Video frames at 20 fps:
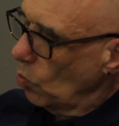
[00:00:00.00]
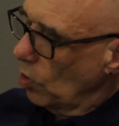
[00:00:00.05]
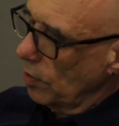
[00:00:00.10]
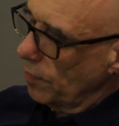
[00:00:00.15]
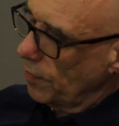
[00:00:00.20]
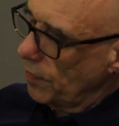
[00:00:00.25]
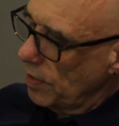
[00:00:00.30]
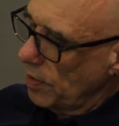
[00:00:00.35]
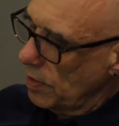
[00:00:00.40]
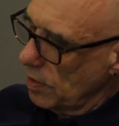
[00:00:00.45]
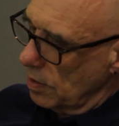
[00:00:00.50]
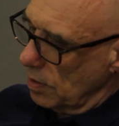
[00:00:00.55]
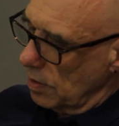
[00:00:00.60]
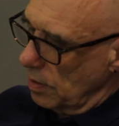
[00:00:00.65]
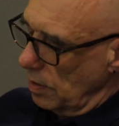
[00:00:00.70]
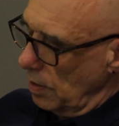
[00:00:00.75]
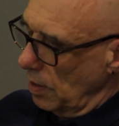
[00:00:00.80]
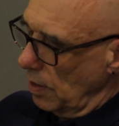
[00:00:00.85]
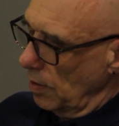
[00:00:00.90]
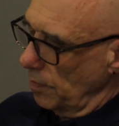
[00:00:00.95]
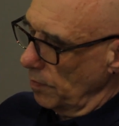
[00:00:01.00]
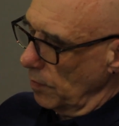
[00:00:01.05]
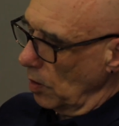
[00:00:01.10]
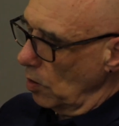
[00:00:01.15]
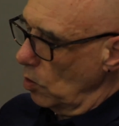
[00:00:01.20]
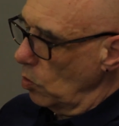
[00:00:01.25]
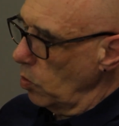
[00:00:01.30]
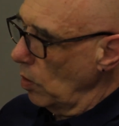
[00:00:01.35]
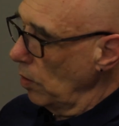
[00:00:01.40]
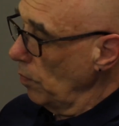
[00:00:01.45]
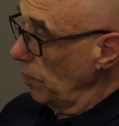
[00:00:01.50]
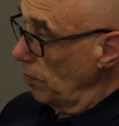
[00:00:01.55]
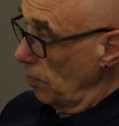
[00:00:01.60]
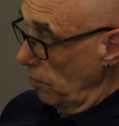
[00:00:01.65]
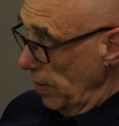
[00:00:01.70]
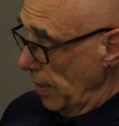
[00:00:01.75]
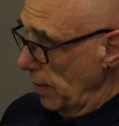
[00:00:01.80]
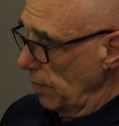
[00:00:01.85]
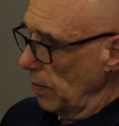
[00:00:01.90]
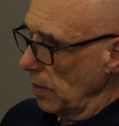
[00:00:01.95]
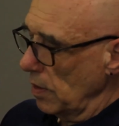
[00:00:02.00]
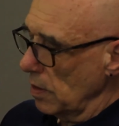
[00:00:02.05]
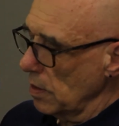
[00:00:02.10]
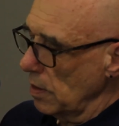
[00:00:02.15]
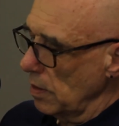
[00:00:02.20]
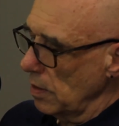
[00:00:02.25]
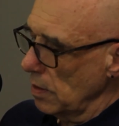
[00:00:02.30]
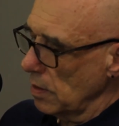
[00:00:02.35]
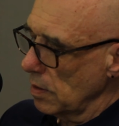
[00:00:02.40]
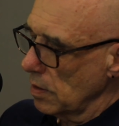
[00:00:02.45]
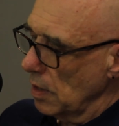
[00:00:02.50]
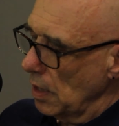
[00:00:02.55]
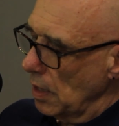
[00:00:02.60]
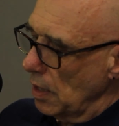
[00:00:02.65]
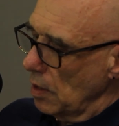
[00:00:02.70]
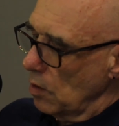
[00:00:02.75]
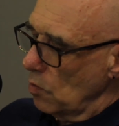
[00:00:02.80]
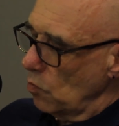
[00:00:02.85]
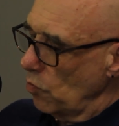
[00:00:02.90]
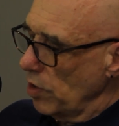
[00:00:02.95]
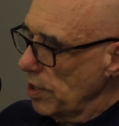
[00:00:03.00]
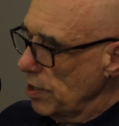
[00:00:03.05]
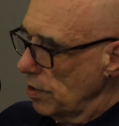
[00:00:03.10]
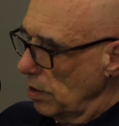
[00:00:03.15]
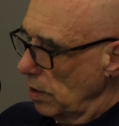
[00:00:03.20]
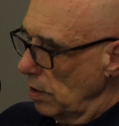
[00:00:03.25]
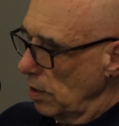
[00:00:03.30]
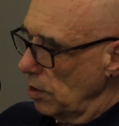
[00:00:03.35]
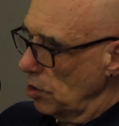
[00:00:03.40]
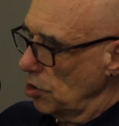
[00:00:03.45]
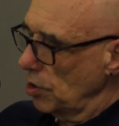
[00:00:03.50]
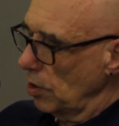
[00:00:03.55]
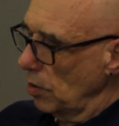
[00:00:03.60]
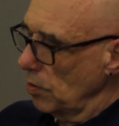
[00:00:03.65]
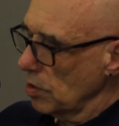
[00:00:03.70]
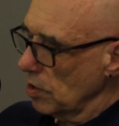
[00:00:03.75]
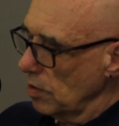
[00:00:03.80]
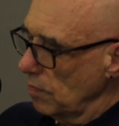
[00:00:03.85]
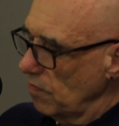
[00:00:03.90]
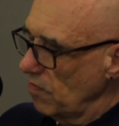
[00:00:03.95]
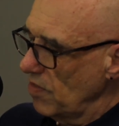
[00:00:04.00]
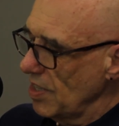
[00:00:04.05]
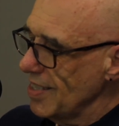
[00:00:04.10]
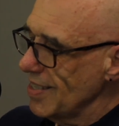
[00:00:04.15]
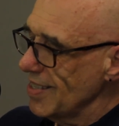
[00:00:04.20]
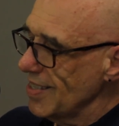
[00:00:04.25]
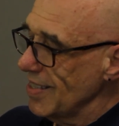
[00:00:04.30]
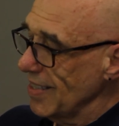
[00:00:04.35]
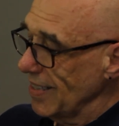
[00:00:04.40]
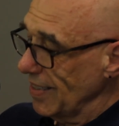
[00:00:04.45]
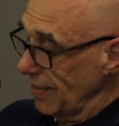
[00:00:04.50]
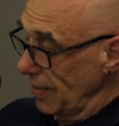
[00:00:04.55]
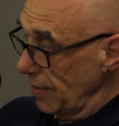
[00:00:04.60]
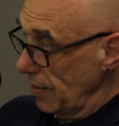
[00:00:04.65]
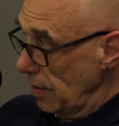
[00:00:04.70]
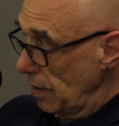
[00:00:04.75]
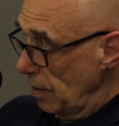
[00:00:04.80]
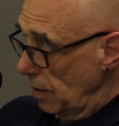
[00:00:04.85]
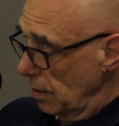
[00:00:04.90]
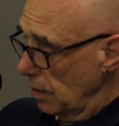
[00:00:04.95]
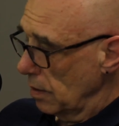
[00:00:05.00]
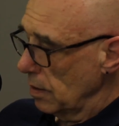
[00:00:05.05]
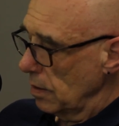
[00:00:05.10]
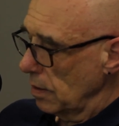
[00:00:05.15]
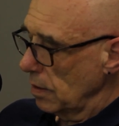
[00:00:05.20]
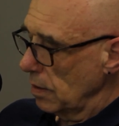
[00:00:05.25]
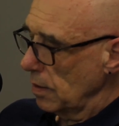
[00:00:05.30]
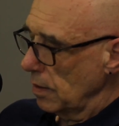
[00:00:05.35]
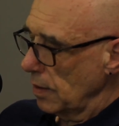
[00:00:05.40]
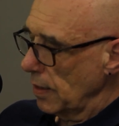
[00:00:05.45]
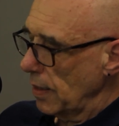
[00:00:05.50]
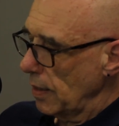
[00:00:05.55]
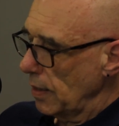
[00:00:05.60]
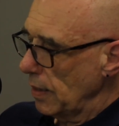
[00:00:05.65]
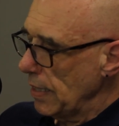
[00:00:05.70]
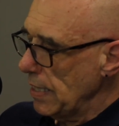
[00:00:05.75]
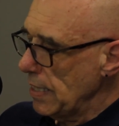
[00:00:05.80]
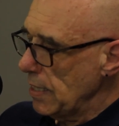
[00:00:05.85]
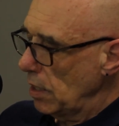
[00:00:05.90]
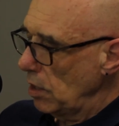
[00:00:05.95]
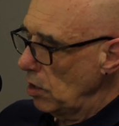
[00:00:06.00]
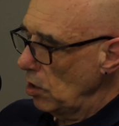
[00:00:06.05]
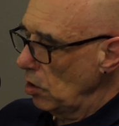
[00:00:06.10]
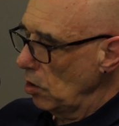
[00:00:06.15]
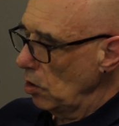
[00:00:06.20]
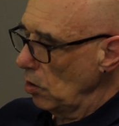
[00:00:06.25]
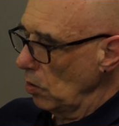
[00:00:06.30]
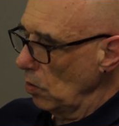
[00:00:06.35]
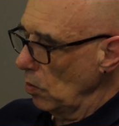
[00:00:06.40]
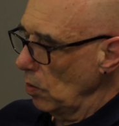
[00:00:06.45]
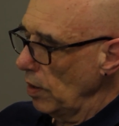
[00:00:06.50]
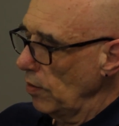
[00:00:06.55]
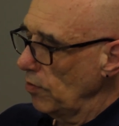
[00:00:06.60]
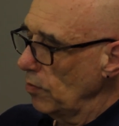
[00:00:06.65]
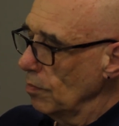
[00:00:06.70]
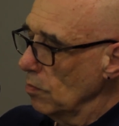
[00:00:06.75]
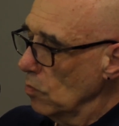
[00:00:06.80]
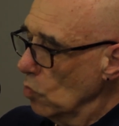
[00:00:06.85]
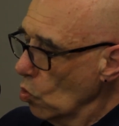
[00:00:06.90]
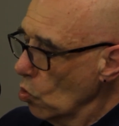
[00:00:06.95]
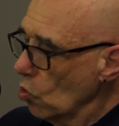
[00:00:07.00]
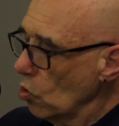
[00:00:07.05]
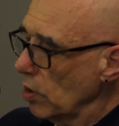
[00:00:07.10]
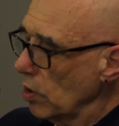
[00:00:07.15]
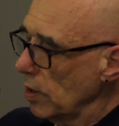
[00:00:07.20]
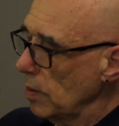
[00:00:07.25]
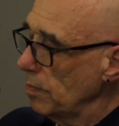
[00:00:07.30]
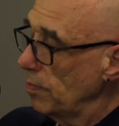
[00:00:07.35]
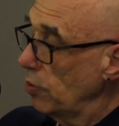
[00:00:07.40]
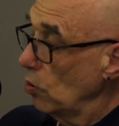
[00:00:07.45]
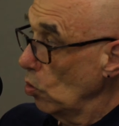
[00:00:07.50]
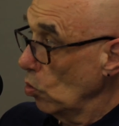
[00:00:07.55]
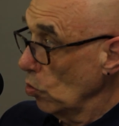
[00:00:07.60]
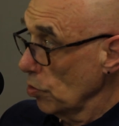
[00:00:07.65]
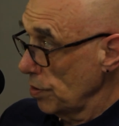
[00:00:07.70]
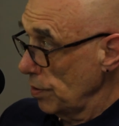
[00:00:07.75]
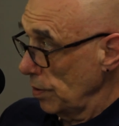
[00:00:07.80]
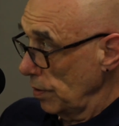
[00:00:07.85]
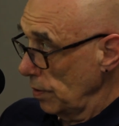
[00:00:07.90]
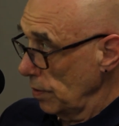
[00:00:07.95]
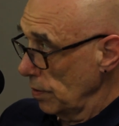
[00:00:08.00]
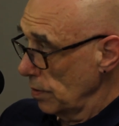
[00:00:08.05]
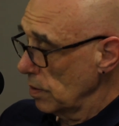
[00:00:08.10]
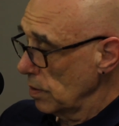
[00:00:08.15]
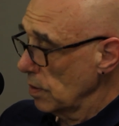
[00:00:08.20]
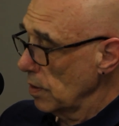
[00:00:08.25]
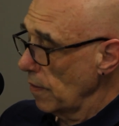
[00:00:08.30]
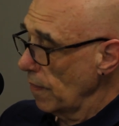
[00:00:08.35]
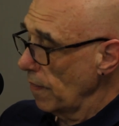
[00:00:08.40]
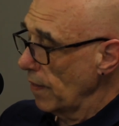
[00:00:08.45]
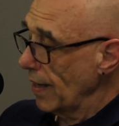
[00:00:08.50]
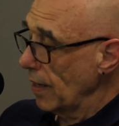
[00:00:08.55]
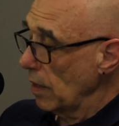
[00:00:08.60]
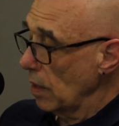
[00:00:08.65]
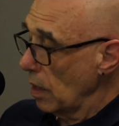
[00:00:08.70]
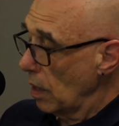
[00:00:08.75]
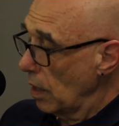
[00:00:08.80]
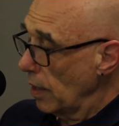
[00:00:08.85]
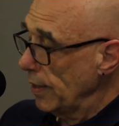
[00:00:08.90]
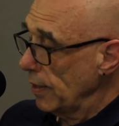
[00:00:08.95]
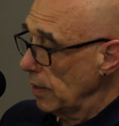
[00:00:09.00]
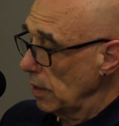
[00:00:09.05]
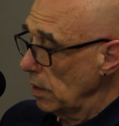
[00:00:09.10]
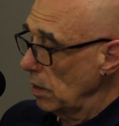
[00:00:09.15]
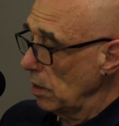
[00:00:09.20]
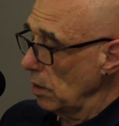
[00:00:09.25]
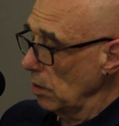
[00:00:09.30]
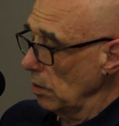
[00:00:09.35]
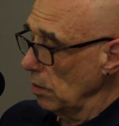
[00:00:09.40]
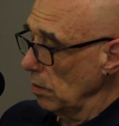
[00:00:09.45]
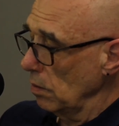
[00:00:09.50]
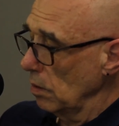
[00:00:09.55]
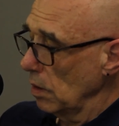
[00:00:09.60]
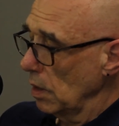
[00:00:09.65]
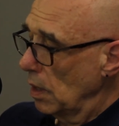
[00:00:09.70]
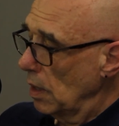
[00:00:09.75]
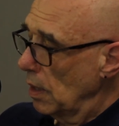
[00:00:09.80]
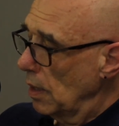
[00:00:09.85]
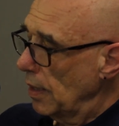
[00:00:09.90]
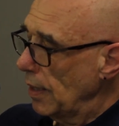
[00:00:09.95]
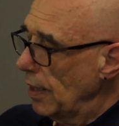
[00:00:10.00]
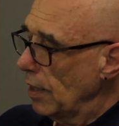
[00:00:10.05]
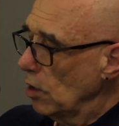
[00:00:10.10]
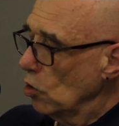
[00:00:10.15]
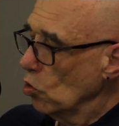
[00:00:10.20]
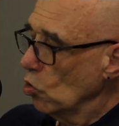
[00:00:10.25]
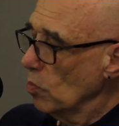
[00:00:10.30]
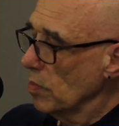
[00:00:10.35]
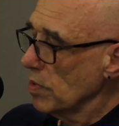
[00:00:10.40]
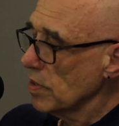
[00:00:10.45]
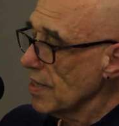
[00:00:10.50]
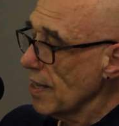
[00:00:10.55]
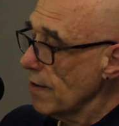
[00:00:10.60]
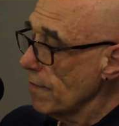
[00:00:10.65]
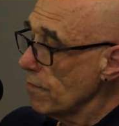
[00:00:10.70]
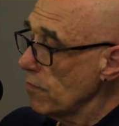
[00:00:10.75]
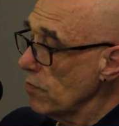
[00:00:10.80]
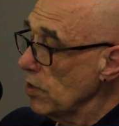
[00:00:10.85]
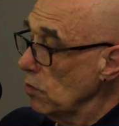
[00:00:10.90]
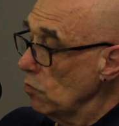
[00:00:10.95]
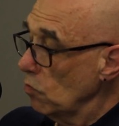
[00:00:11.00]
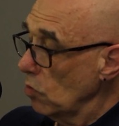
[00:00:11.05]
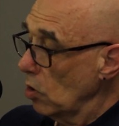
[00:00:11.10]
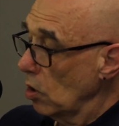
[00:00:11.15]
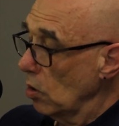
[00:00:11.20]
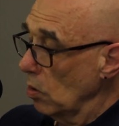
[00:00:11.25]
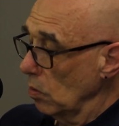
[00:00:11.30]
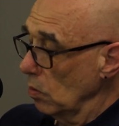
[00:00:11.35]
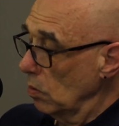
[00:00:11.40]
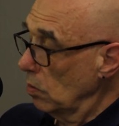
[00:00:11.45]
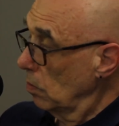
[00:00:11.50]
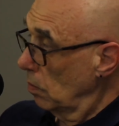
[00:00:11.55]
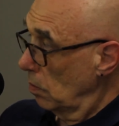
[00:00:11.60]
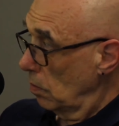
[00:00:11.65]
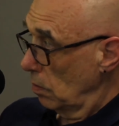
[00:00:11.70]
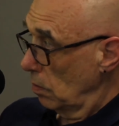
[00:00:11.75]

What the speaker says: One of his quotes around this is, "Research shows convincingly that EQ is more important than IQ in almost every role,